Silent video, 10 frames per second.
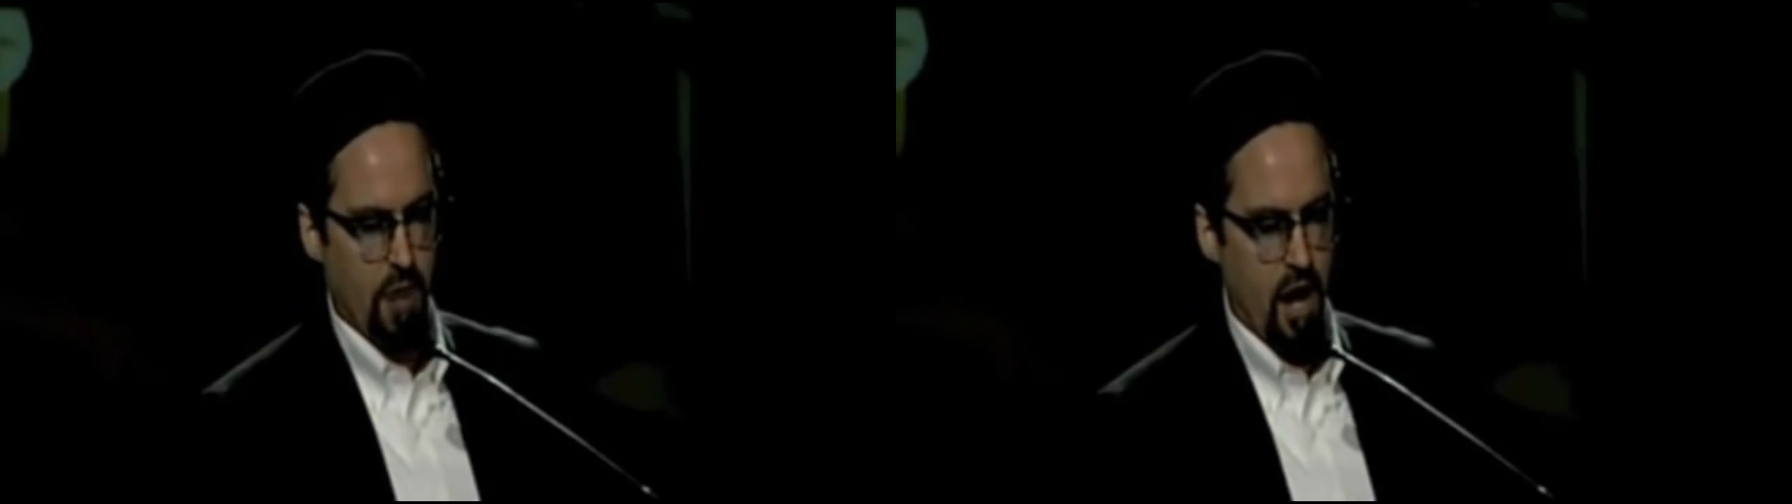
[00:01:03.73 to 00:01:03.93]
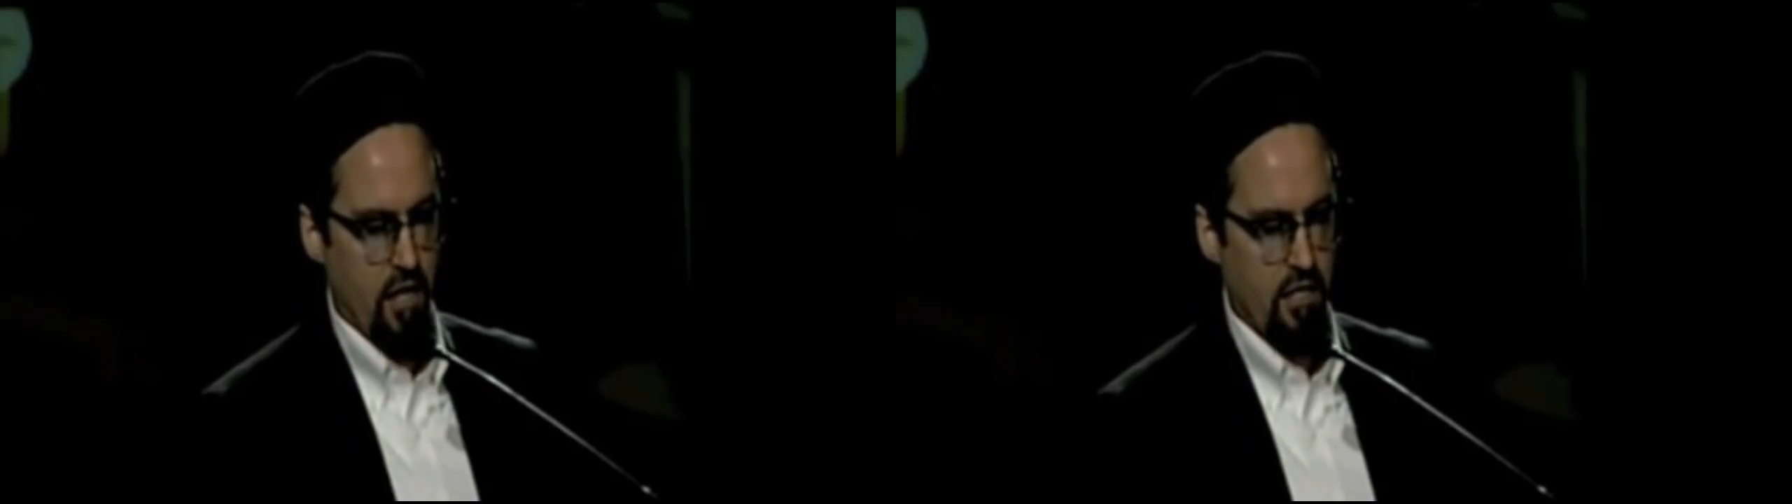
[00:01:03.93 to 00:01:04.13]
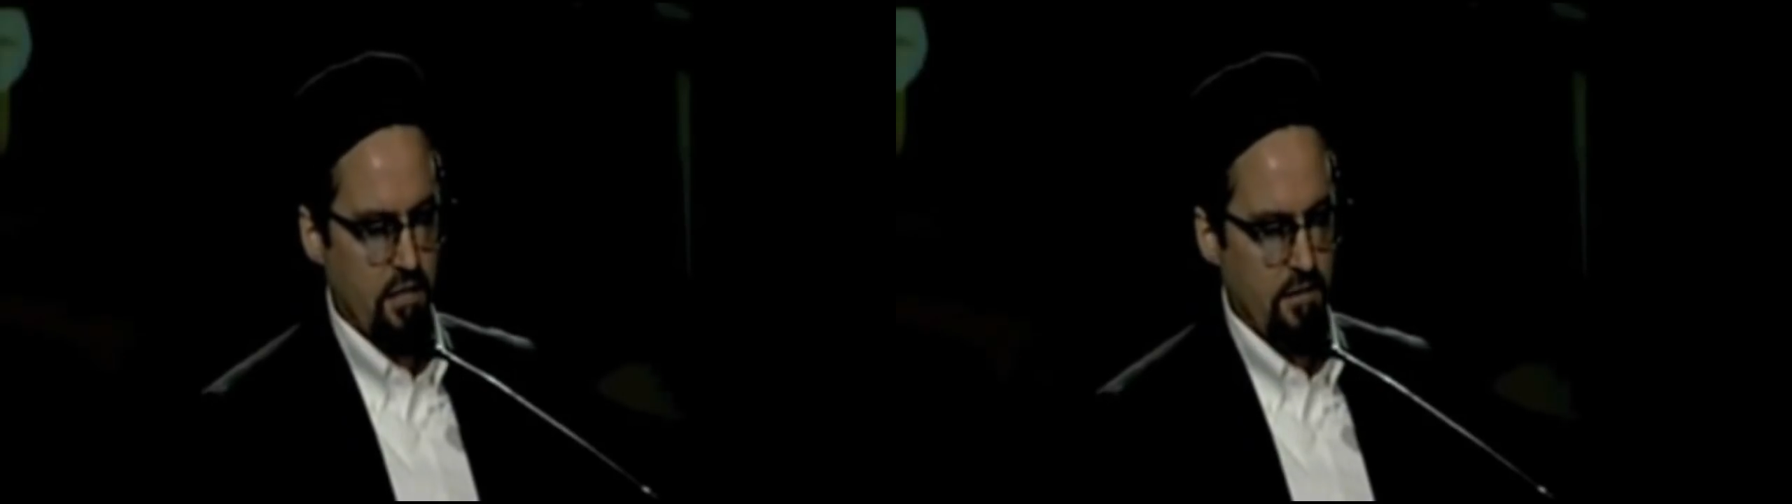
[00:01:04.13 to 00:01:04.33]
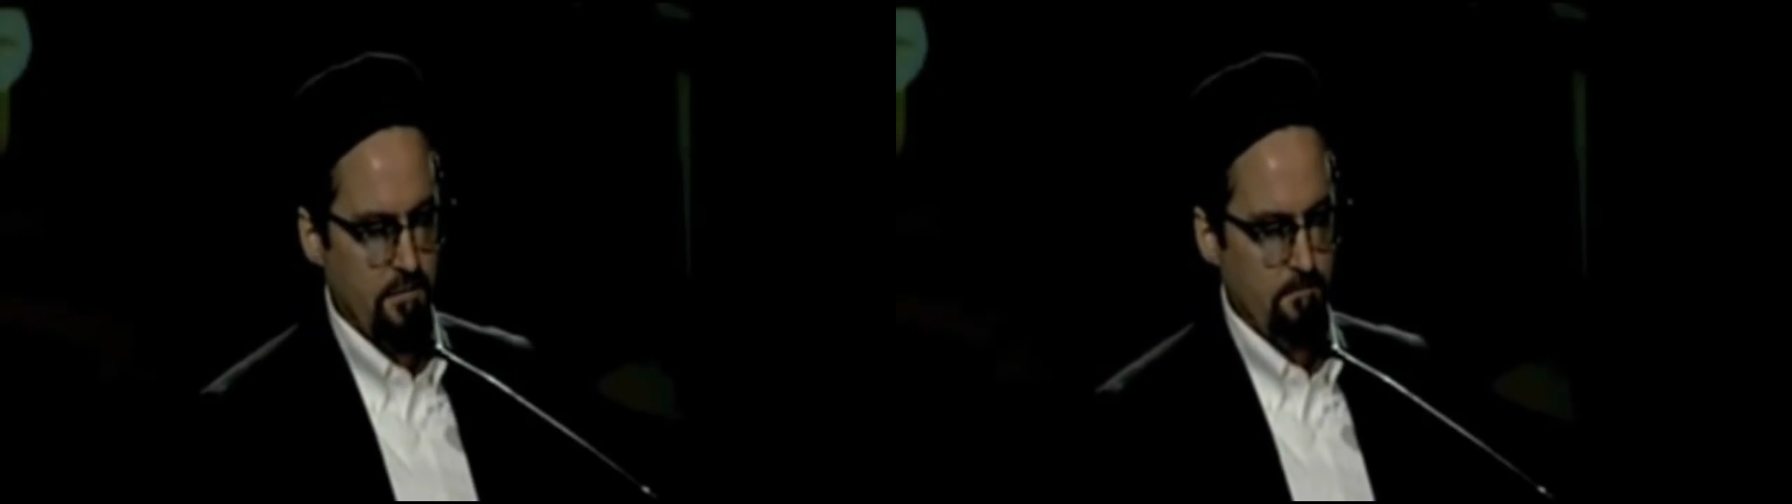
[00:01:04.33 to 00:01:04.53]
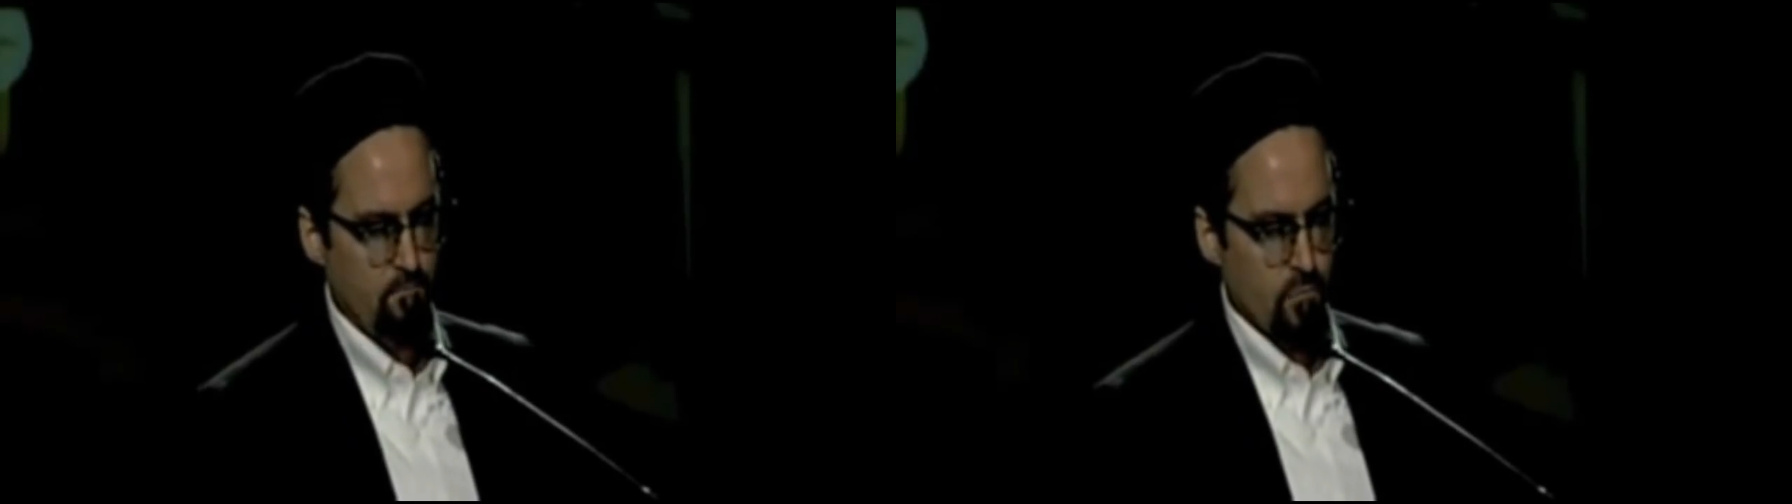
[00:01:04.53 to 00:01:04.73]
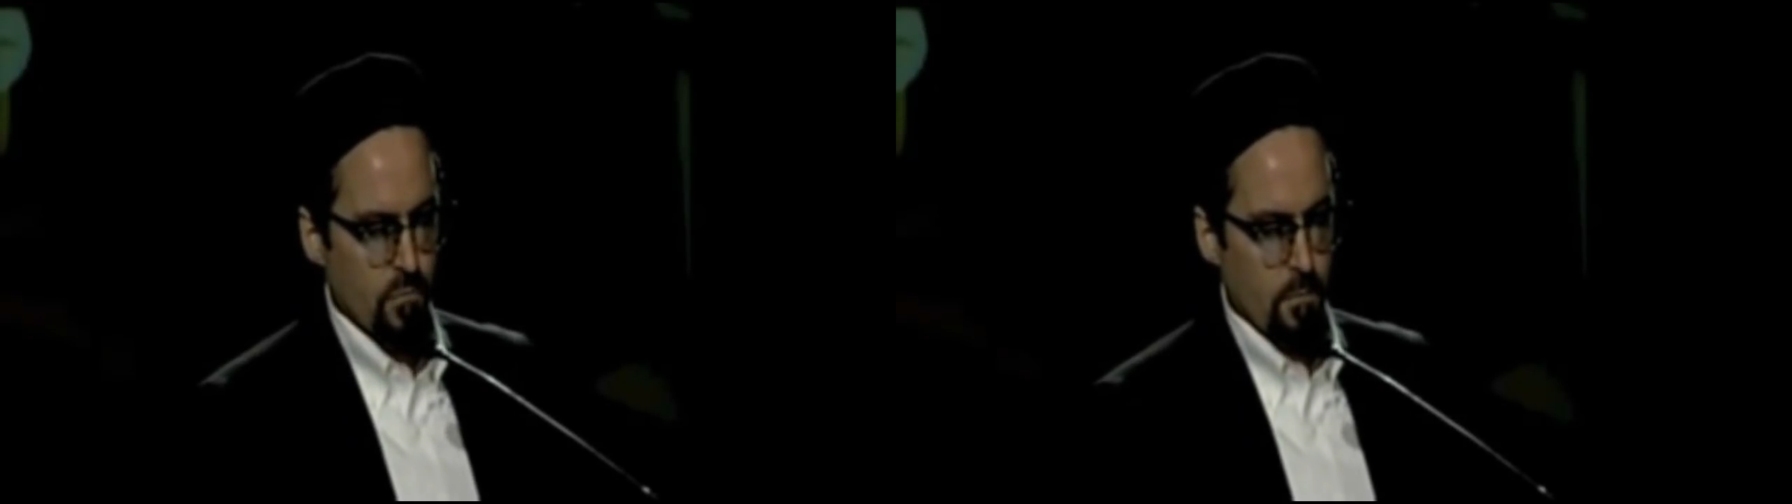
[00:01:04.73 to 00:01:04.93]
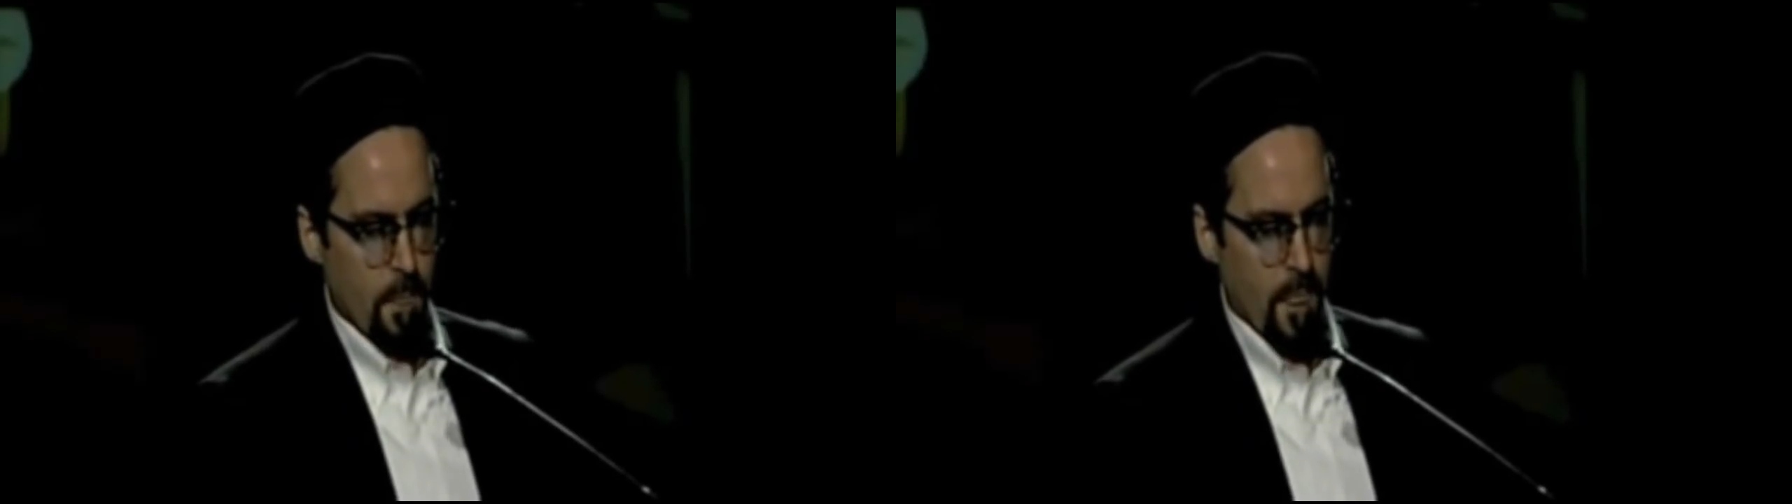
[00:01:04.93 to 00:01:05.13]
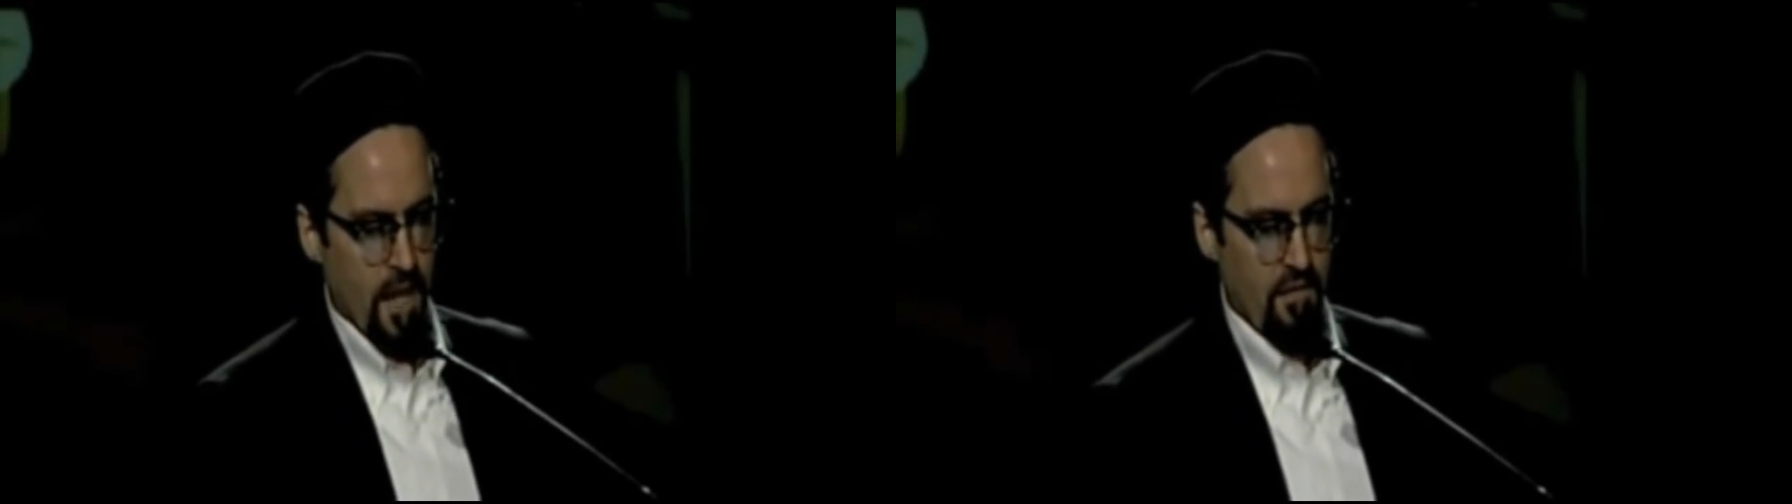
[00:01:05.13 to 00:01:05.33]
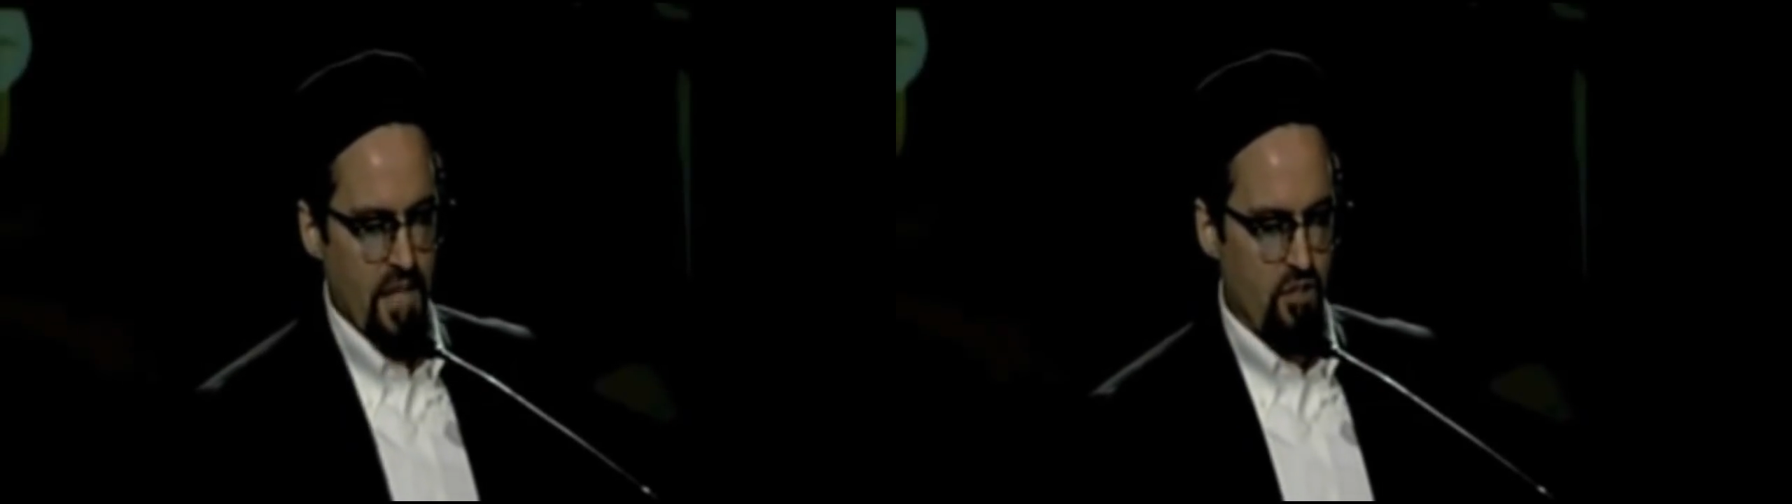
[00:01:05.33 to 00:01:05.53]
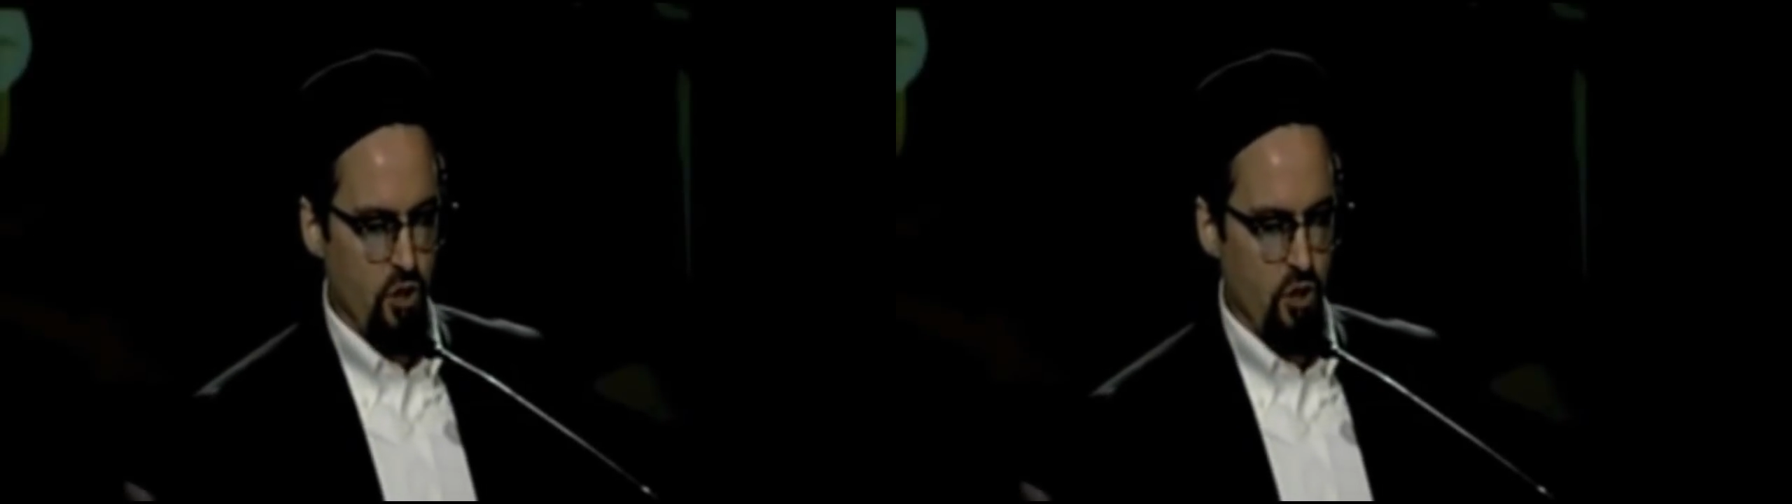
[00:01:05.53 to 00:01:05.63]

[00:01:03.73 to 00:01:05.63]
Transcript: Iraq, they